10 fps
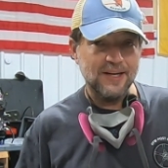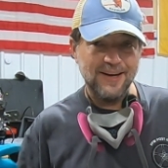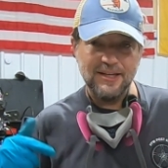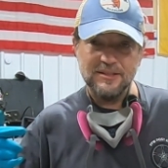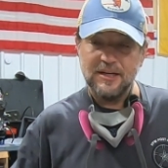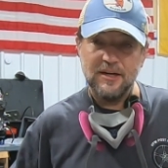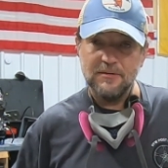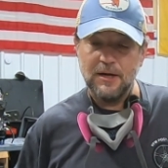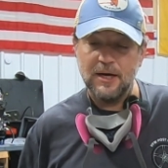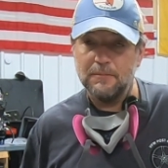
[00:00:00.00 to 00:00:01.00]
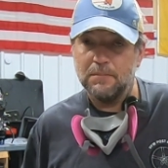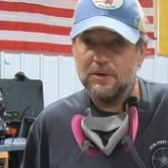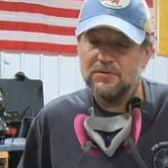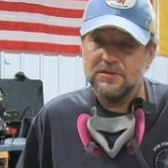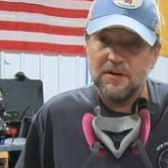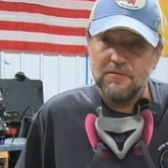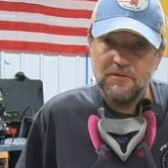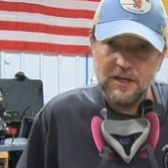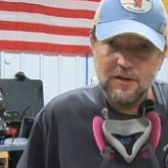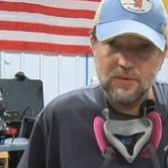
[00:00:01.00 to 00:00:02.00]
next time I post a
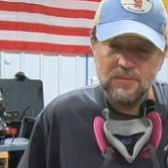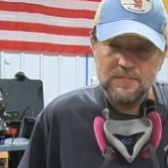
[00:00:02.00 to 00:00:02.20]
video.